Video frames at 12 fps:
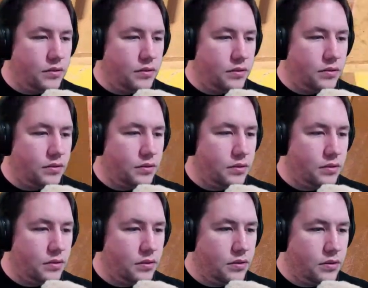
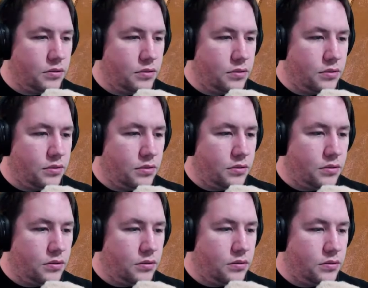
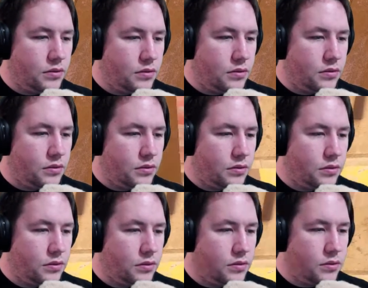
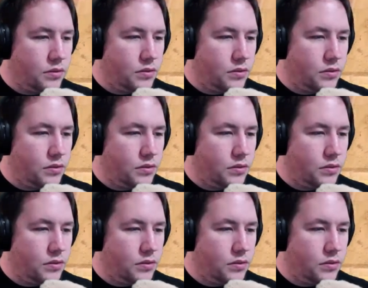No one is speaking in this clip.